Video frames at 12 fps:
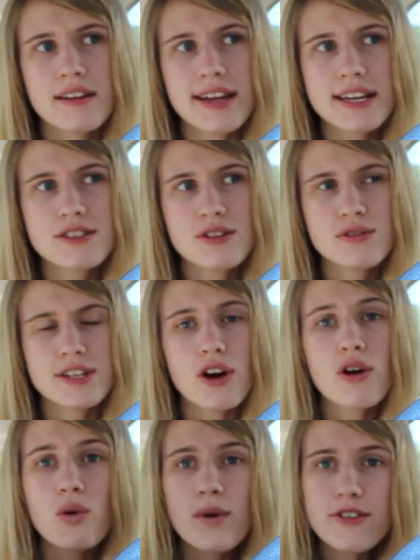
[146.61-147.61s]
next Tuesday.
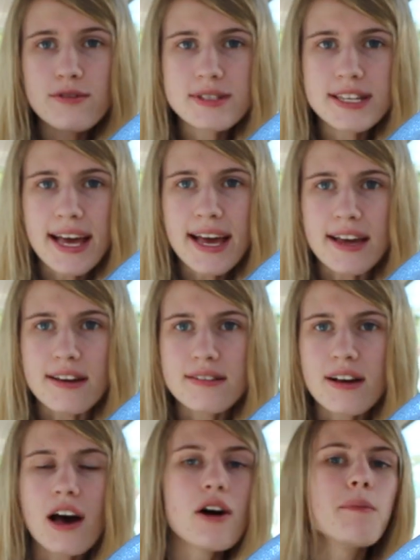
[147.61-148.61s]
Oh, a week from today.
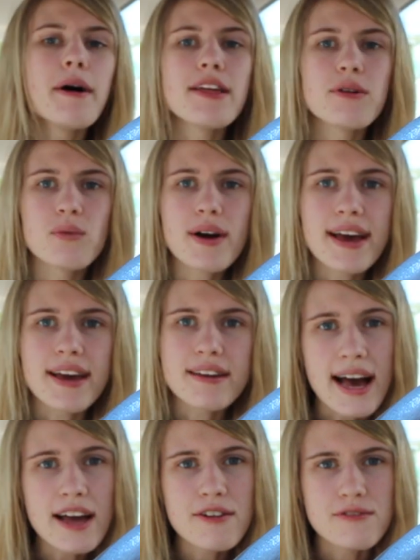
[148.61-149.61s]
Oh, by the
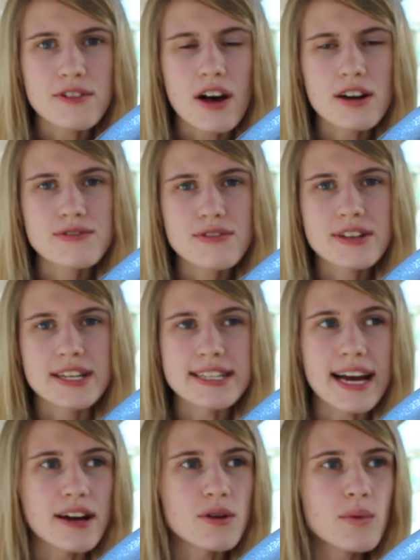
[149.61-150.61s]
way, I have vlogged for an
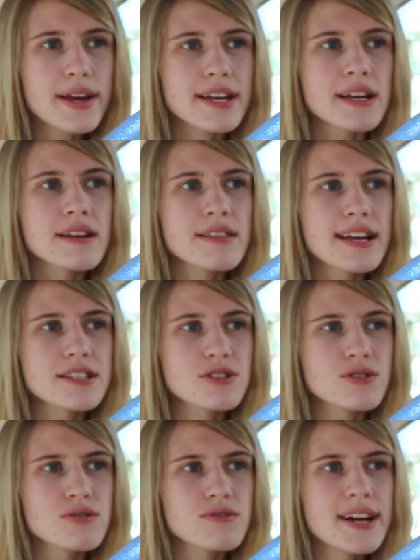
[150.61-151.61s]
entire week. That's
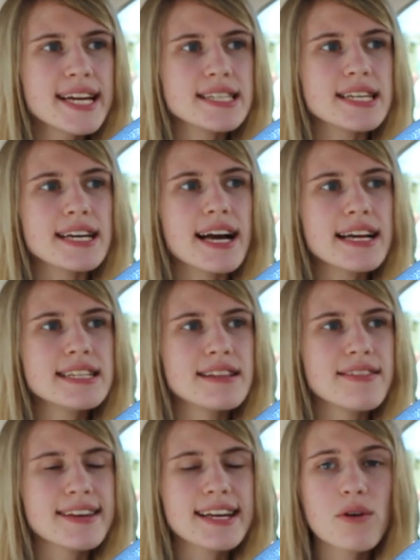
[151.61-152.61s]
crazy. I
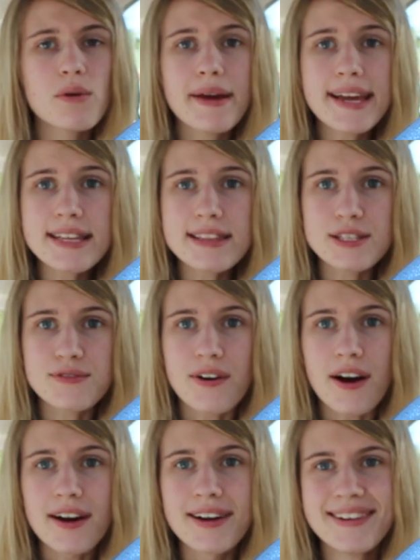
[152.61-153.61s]
didn't think I would make it this
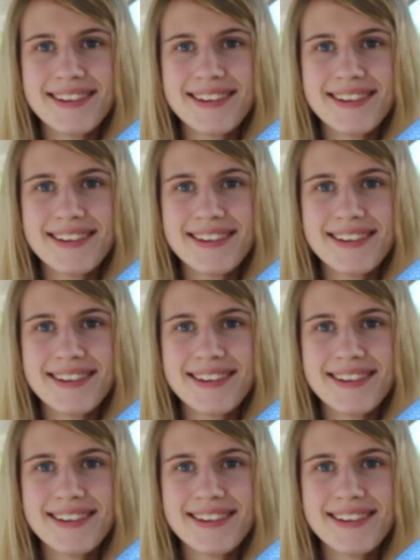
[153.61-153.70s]
far.